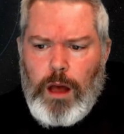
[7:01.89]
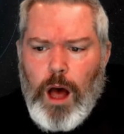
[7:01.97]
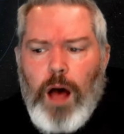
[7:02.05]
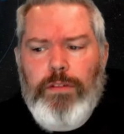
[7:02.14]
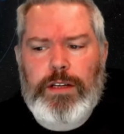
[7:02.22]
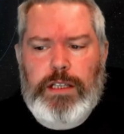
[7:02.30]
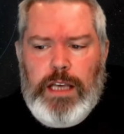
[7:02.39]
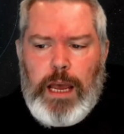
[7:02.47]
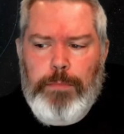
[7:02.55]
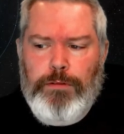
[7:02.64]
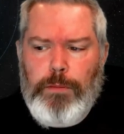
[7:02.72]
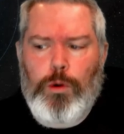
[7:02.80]
of
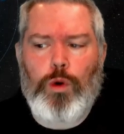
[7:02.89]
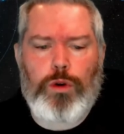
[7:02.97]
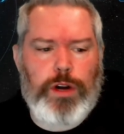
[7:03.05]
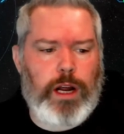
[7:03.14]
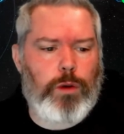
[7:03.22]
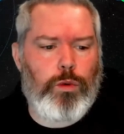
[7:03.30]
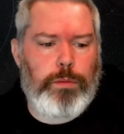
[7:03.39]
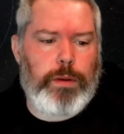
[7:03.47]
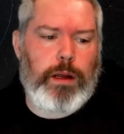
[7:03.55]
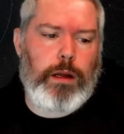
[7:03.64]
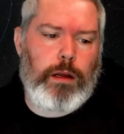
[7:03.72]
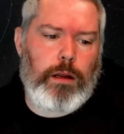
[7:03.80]
escape from Quarterdeck would
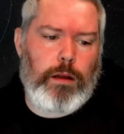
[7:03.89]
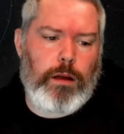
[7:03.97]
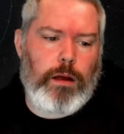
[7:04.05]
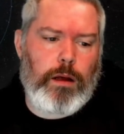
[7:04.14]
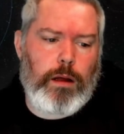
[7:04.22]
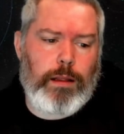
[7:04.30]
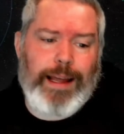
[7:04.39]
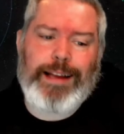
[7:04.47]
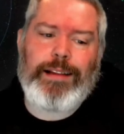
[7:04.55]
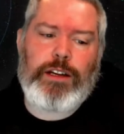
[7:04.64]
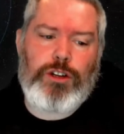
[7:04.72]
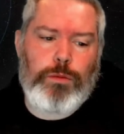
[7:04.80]
be
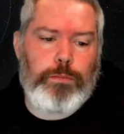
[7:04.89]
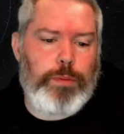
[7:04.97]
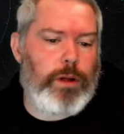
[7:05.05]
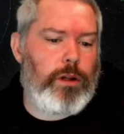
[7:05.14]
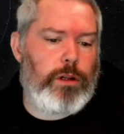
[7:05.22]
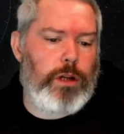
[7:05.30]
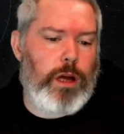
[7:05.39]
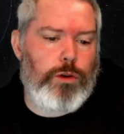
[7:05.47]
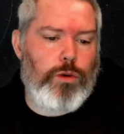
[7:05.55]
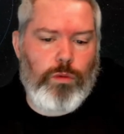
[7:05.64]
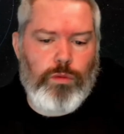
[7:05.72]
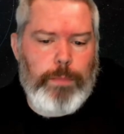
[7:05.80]
likely to build
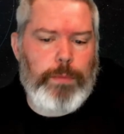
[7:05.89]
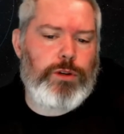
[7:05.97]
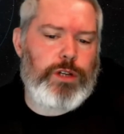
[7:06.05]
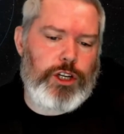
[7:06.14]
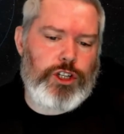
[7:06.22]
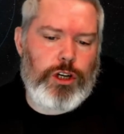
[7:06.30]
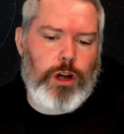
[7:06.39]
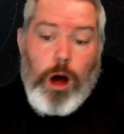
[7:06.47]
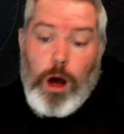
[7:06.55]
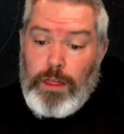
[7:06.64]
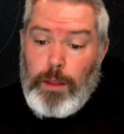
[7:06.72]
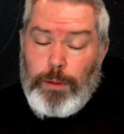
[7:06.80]
your reputation
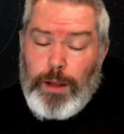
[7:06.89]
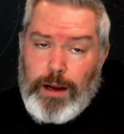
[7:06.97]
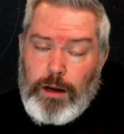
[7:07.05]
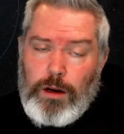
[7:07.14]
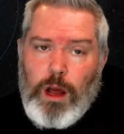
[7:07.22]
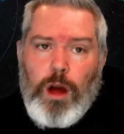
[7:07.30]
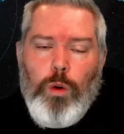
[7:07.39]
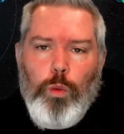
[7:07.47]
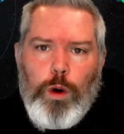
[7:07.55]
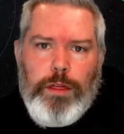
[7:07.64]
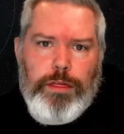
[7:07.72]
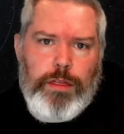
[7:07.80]
on the planet
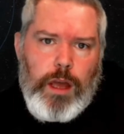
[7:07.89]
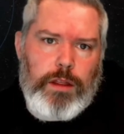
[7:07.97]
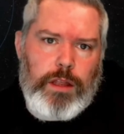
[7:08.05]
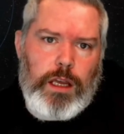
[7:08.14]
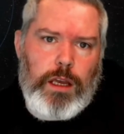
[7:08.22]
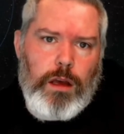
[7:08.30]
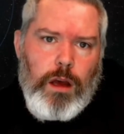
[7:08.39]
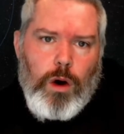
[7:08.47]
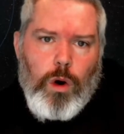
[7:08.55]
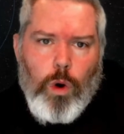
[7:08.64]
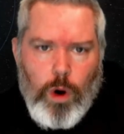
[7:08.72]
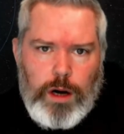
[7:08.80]
with the
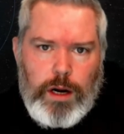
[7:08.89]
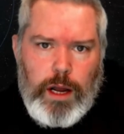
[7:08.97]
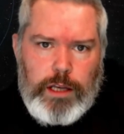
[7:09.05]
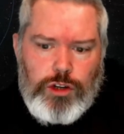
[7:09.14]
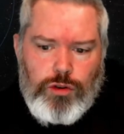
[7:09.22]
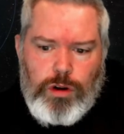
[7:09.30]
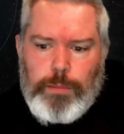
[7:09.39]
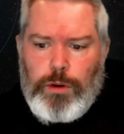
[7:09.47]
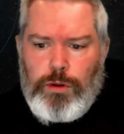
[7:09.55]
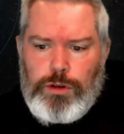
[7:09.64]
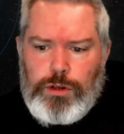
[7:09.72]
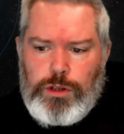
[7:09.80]
organized
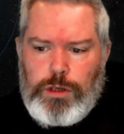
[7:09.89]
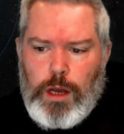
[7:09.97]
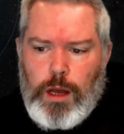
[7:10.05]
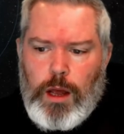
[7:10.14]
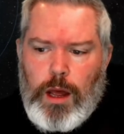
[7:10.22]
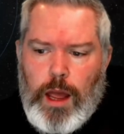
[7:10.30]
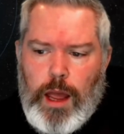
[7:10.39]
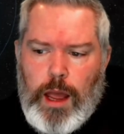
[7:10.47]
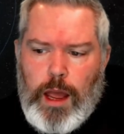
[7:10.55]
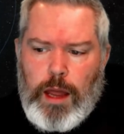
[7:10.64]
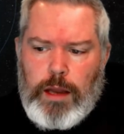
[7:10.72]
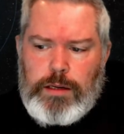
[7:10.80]
criminals
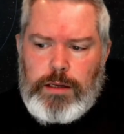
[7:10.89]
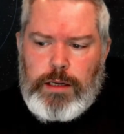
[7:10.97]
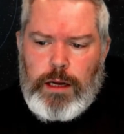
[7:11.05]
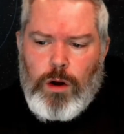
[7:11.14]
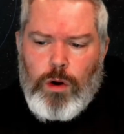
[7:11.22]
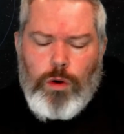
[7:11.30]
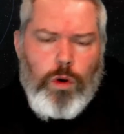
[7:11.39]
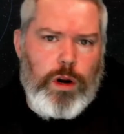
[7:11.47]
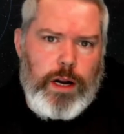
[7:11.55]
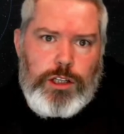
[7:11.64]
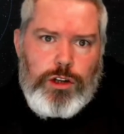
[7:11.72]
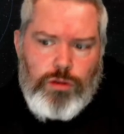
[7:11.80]
and or
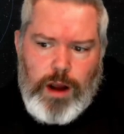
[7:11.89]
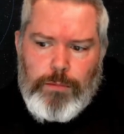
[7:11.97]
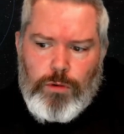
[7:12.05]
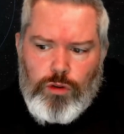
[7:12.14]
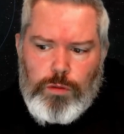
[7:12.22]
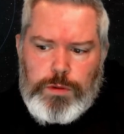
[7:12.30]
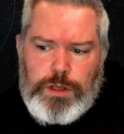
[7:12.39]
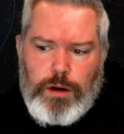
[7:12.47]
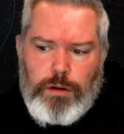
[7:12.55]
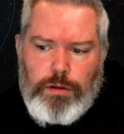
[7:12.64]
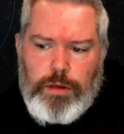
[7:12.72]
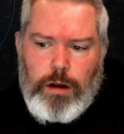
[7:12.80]
organized crime groups that
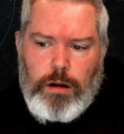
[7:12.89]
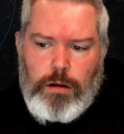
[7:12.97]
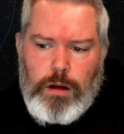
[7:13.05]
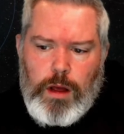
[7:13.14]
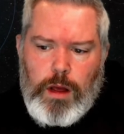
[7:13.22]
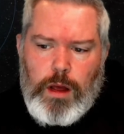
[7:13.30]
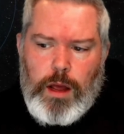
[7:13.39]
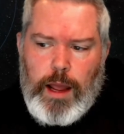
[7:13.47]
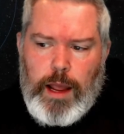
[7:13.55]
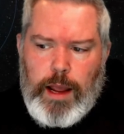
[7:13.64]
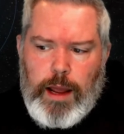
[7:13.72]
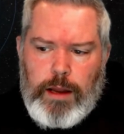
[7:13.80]
are there,
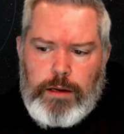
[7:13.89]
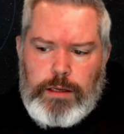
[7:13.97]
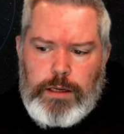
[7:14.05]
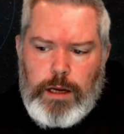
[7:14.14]
and